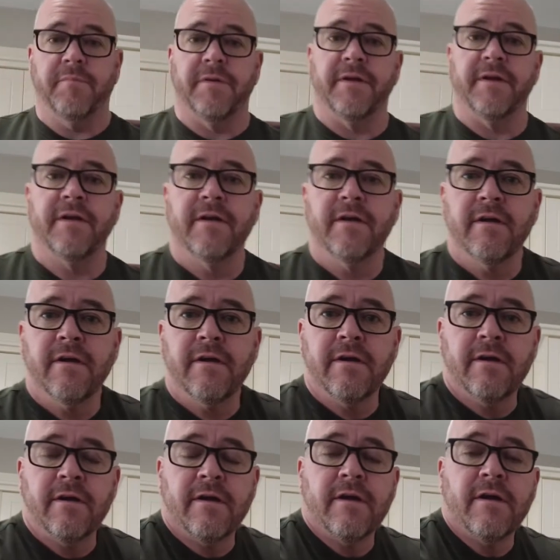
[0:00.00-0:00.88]
and
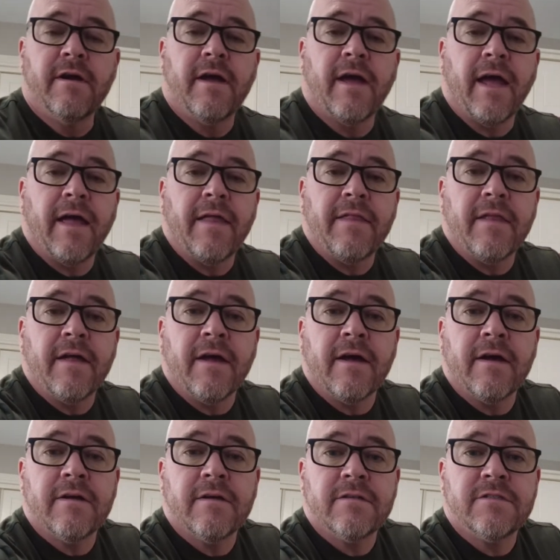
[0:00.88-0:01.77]

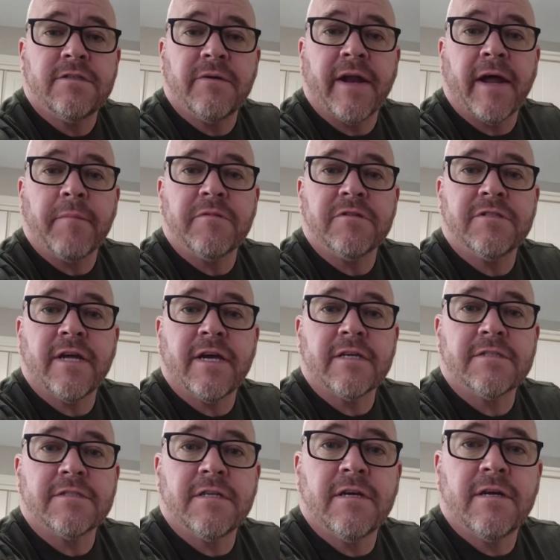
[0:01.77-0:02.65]
see what happens
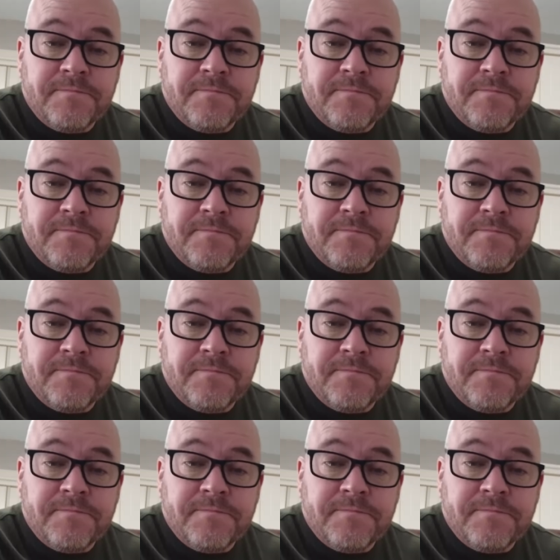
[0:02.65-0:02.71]
next.